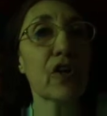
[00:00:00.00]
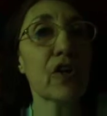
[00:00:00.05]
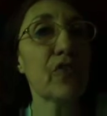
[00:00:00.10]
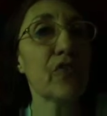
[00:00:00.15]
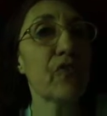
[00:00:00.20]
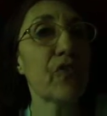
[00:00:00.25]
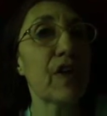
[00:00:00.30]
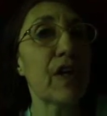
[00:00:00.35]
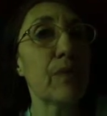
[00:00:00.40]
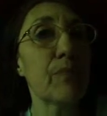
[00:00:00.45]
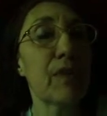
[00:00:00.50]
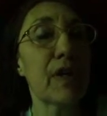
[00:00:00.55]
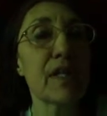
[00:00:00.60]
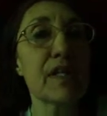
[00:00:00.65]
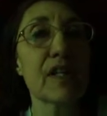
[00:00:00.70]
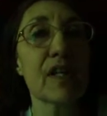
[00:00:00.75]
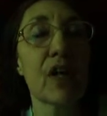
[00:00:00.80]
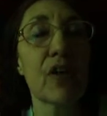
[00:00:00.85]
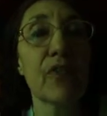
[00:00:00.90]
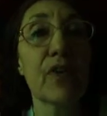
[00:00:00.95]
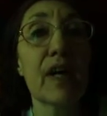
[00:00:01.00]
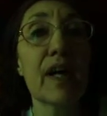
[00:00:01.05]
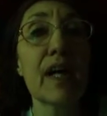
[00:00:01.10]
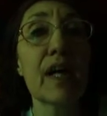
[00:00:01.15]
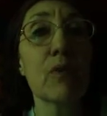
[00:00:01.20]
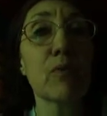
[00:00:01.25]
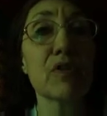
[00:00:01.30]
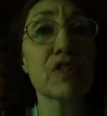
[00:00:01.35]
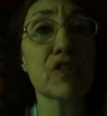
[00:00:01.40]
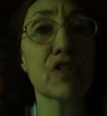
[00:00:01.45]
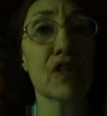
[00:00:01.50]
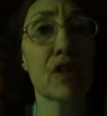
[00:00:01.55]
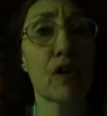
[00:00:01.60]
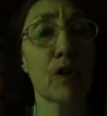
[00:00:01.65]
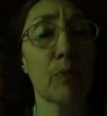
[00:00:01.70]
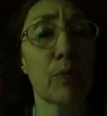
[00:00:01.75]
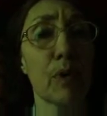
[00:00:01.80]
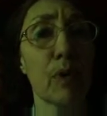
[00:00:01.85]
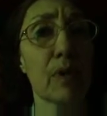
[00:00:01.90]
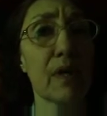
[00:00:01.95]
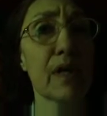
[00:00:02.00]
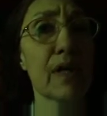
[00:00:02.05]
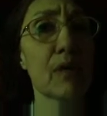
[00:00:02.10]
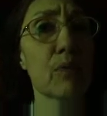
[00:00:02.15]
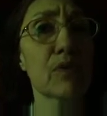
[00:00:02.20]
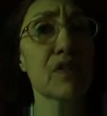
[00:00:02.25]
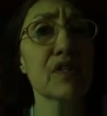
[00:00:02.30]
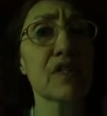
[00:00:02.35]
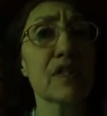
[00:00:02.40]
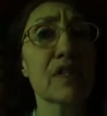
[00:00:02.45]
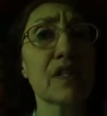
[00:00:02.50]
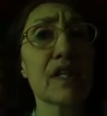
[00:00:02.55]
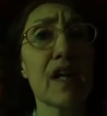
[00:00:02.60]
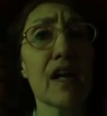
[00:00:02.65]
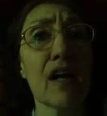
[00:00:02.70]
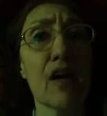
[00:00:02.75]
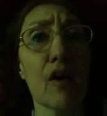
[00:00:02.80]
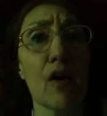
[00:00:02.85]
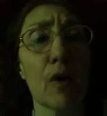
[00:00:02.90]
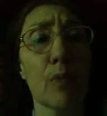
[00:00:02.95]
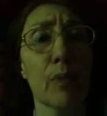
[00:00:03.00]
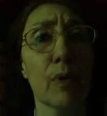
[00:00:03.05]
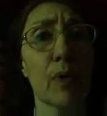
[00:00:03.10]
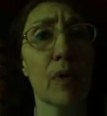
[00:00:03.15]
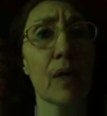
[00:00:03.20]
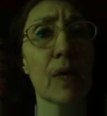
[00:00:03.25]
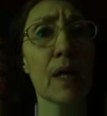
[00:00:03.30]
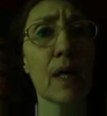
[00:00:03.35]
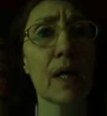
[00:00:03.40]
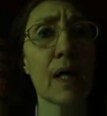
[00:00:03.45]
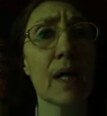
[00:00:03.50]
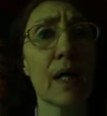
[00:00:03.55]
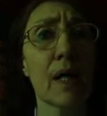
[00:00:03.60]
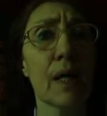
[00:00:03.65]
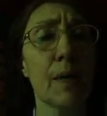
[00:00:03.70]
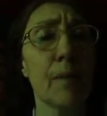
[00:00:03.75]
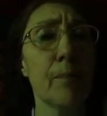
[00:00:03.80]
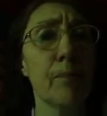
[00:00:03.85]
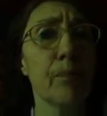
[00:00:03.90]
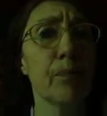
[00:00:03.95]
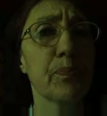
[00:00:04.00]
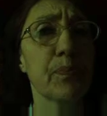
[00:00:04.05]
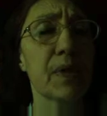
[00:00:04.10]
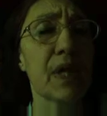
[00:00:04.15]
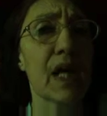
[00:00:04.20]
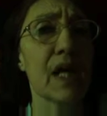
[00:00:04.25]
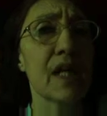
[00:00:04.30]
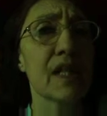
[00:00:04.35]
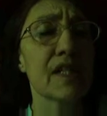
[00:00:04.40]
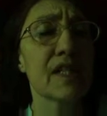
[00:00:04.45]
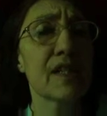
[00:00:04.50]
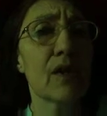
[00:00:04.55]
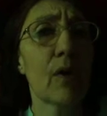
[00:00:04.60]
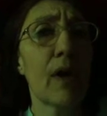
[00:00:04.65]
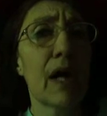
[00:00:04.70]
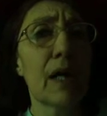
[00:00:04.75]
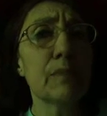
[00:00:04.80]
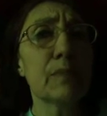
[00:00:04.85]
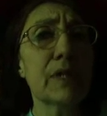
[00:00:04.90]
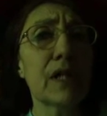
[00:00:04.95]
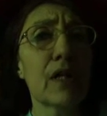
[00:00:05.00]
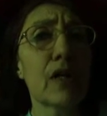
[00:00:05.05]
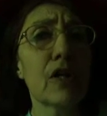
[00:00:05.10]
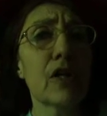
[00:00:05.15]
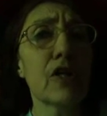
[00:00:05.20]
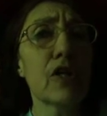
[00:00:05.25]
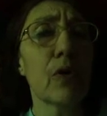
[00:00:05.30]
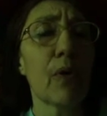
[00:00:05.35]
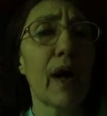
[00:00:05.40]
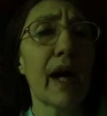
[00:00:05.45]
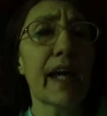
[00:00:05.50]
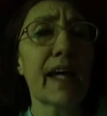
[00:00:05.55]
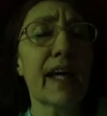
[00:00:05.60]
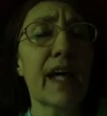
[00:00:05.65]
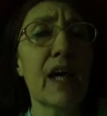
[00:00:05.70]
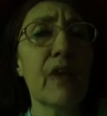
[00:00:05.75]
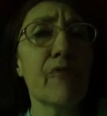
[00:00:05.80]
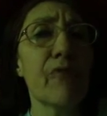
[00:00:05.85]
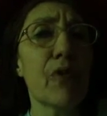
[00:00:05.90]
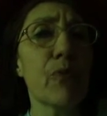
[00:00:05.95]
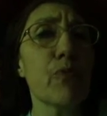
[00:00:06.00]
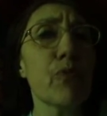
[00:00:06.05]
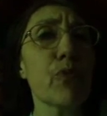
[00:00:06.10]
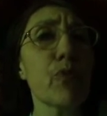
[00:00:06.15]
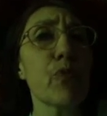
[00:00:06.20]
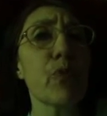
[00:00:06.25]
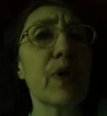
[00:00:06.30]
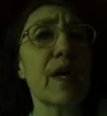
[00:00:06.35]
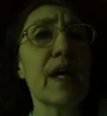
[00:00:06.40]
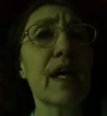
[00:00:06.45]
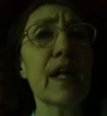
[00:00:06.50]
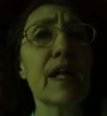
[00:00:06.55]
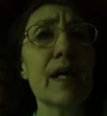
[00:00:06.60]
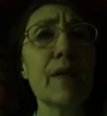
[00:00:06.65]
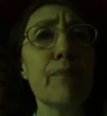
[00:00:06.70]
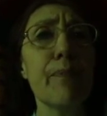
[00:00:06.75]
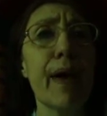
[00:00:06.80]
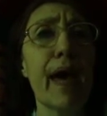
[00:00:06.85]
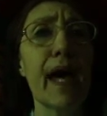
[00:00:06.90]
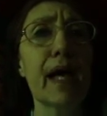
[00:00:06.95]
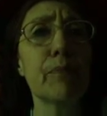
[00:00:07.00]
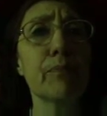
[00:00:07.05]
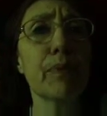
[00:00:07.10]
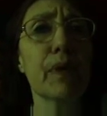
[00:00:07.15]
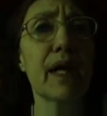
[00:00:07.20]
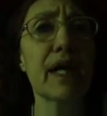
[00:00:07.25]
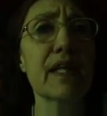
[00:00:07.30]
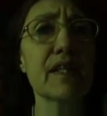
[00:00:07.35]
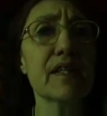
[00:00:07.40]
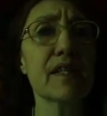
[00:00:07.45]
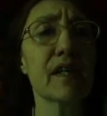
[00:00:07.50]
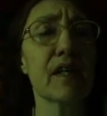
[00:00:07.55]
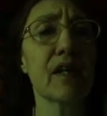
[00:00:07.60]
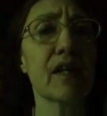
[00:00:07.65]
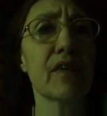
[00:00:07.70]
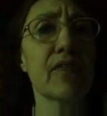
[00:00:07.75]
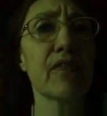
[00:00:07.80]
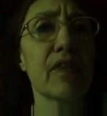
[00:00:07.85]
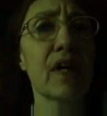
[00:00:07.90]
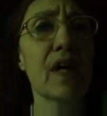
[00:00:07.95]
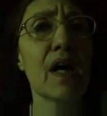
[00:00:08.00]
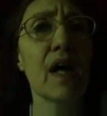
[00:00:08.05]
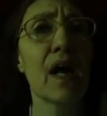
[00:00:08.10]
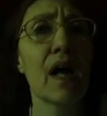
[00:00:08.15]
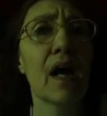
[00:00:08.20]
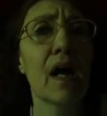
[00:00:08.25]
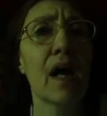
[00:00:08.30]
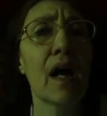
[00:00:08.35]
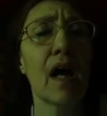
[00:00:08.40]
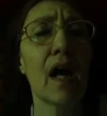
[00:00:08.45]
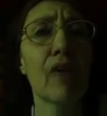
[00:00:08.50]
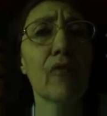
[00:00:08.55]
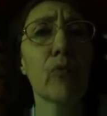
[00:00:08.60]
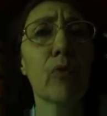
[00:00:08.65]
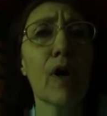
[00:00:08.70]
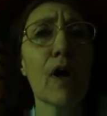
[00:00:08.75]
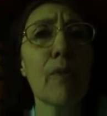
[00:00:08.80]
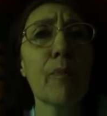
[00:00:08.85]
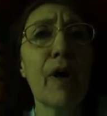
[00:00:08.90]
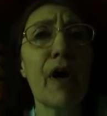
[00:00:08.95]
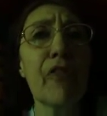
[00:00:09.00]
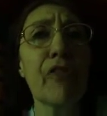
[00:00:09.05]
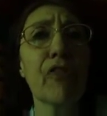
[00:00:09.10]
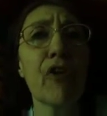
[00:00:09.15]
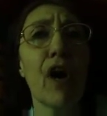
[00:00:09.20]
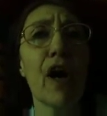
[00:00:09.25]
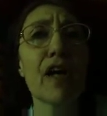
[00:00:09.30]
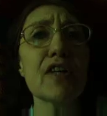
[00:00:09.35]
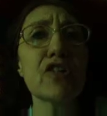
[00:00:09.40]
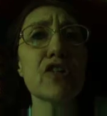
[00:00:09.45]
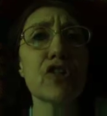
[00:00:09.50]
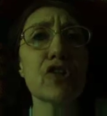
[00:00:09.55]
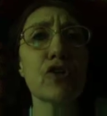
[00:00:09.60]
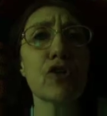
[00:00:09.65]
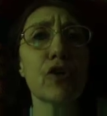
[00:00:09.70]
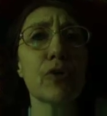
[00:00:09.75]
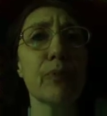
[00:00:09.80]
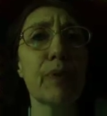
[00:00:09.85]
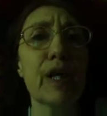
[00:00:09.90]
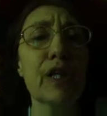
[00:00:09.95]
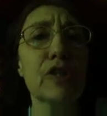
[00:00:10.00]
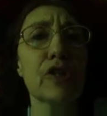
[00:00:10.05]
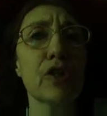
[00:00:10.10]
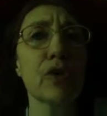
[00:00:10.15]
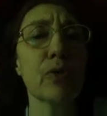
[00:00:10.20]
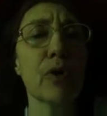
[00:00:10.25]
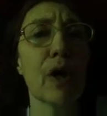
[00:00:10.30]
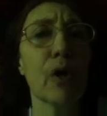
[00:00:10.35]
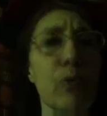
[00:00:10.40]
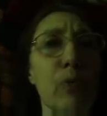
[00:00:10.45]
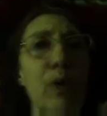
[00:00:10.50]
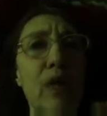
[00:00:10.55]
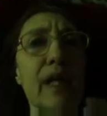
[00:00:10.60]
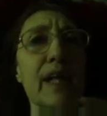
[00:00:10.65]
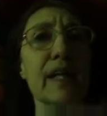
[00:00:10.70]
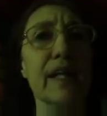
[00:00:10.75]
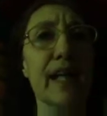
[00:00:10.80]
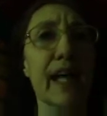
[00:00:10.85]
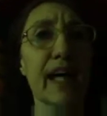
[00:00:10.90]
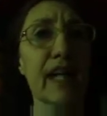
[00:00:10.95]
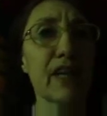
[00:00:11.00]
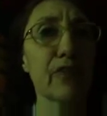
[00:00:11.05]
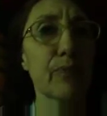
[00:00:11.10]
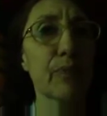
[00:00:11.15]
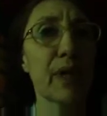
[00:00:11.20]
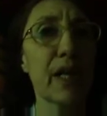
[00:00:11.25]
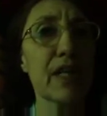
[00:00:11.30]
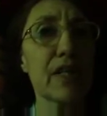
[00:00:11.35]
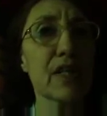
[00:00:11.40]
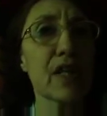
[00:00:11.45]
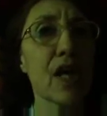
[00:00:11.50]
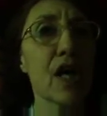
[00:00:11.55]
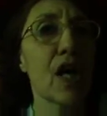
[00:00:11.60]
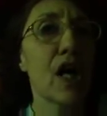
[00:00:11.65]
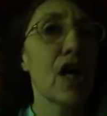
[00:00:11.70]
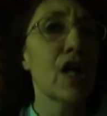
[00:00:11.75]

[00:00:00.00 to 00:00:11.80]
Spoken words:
couldn't feed myself. It was terrible. It was terrible. So I'm telling you, I came from a really bad place of where my thoughts took me, to a really negative place,